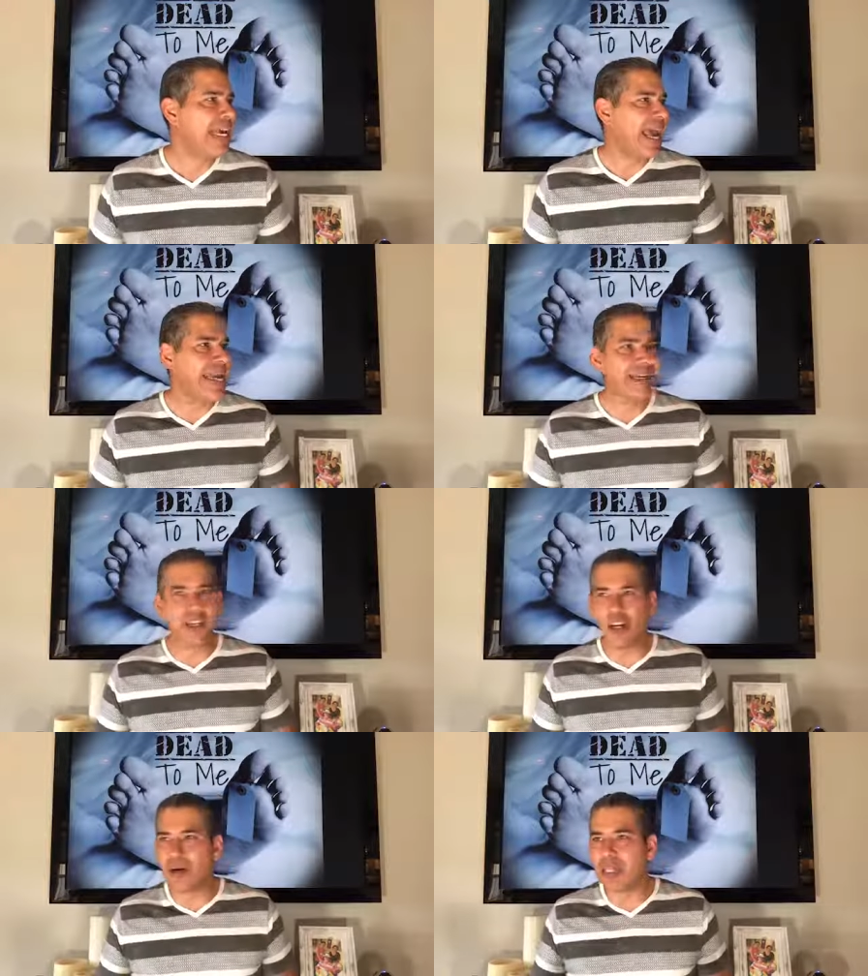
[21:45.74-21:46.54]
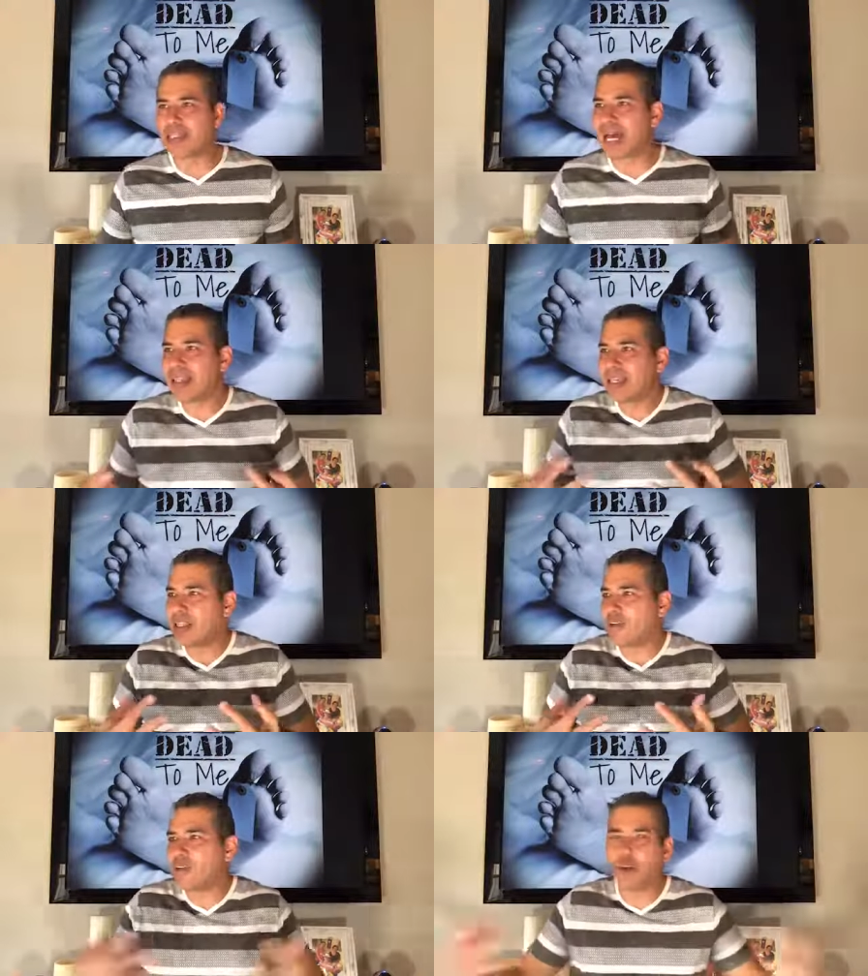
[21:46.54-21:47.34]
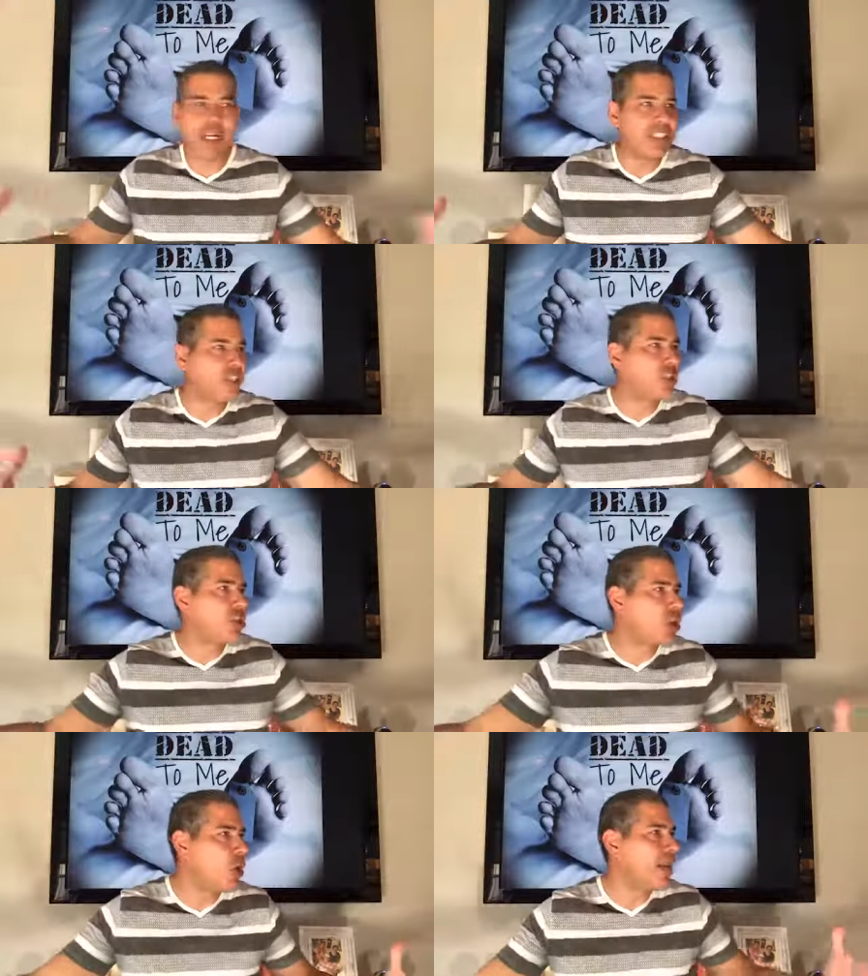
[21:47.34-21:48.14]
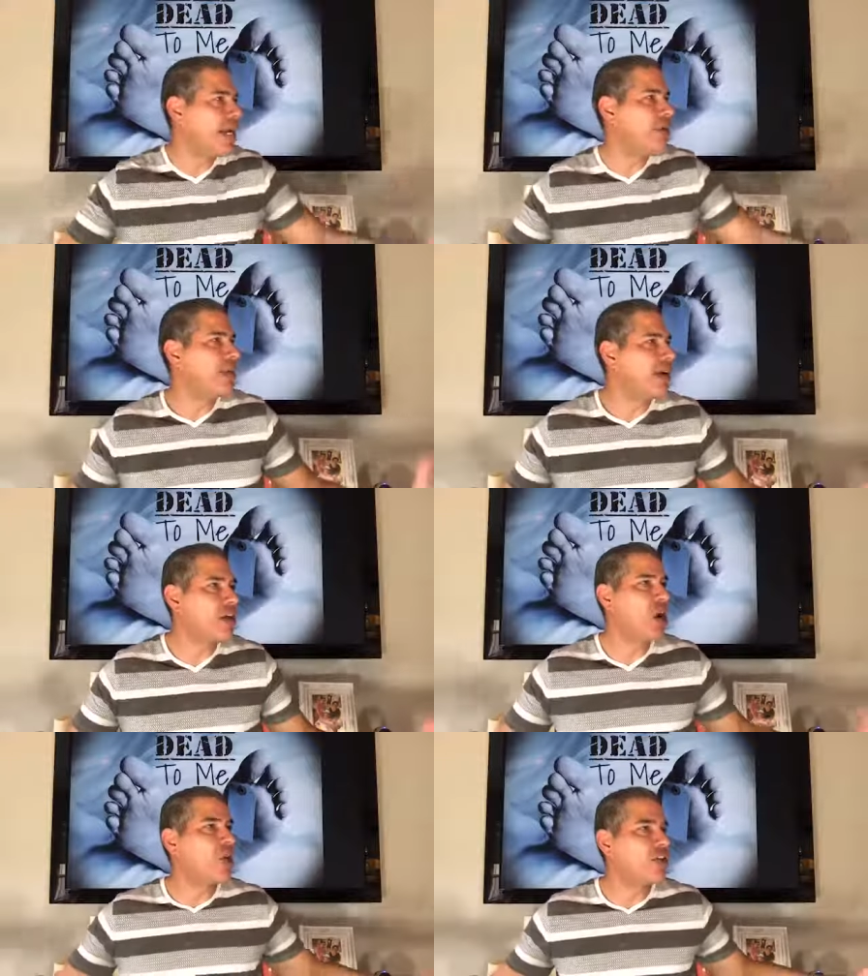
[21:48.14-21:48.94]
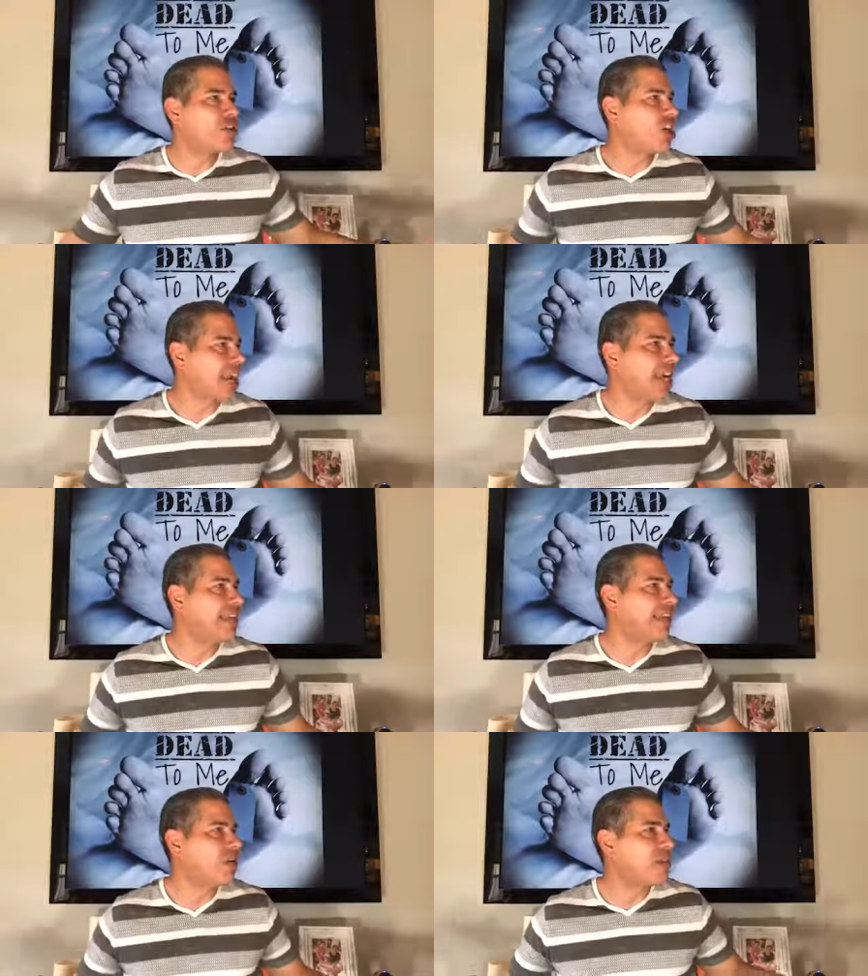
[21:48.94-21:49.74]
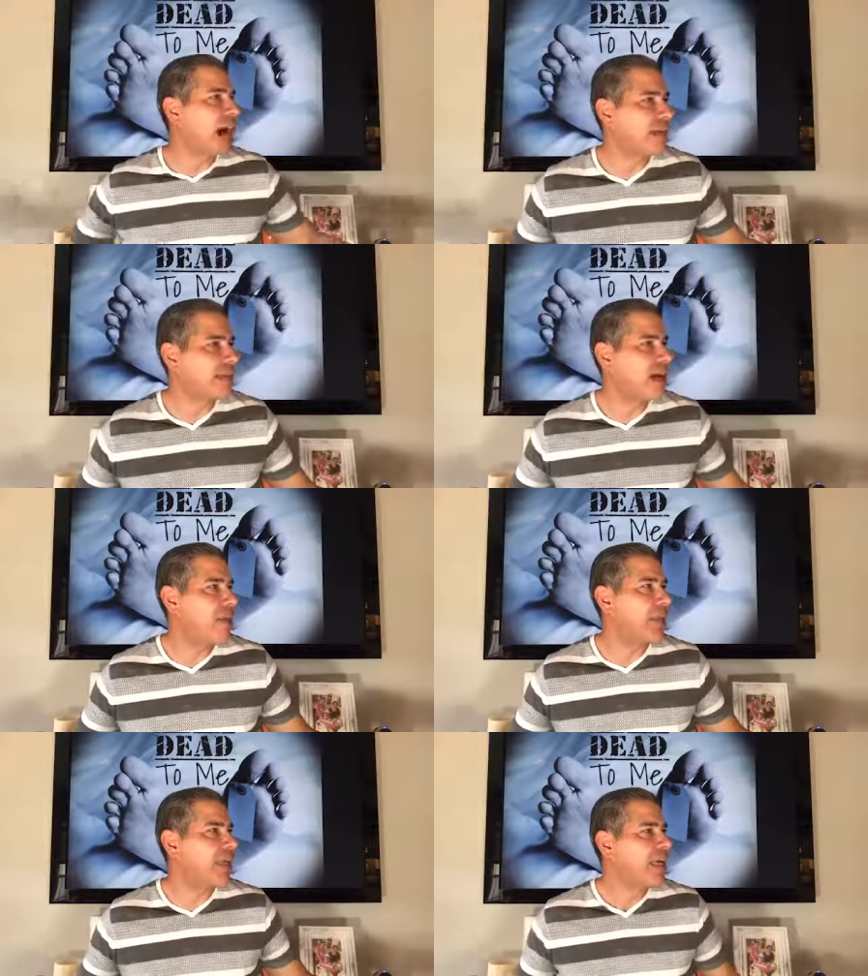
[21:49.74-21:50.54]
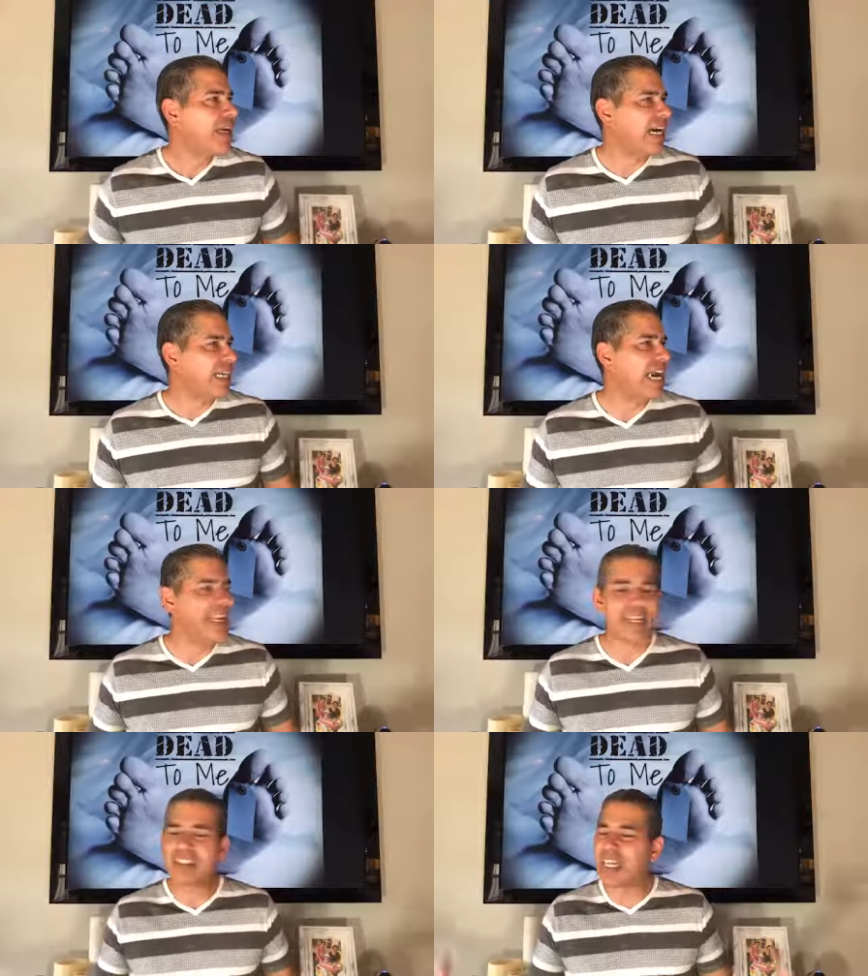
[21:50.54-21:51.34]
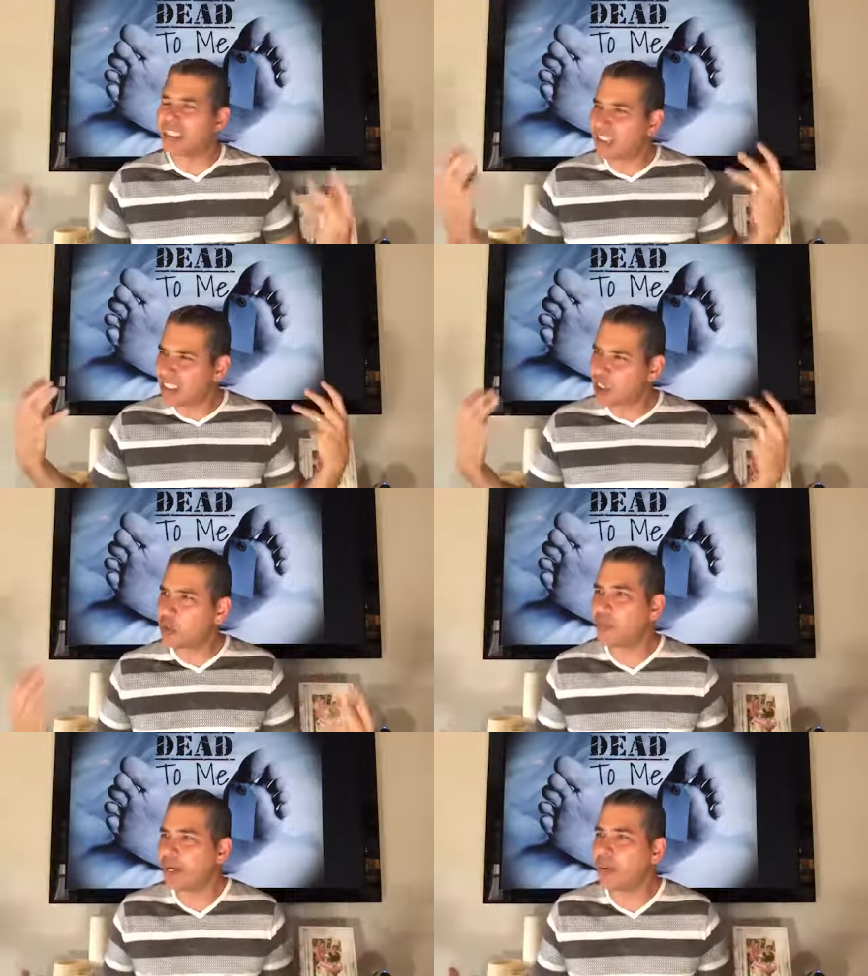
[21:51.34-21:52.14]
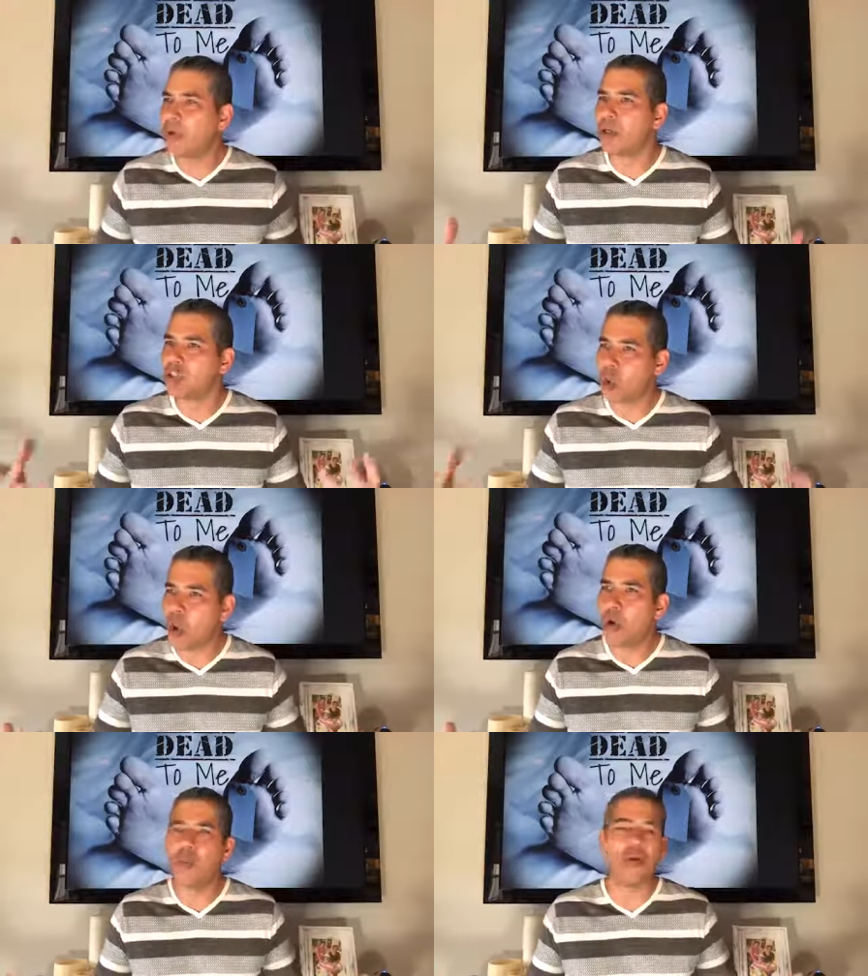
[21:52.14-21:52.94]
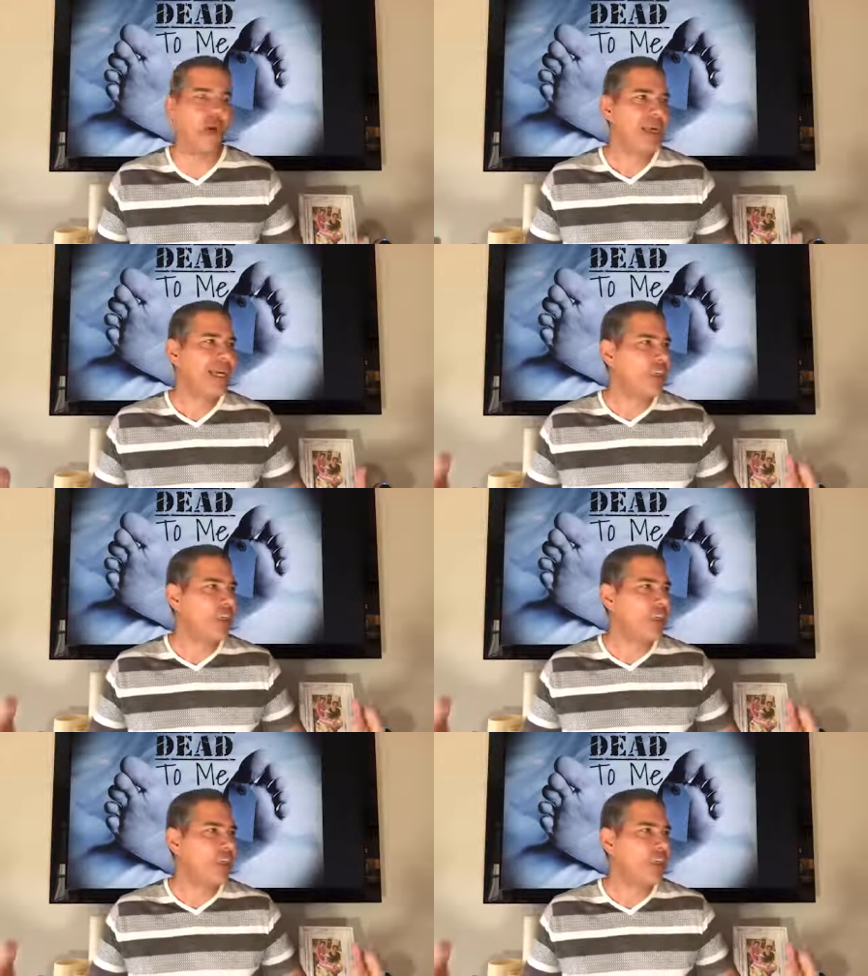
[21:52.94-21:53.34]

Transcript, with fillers: and, you know, it's not like they're free to just go here and there. No, they're chained and they're locked up. And again, it's, it's despicable. It's horrible horrible.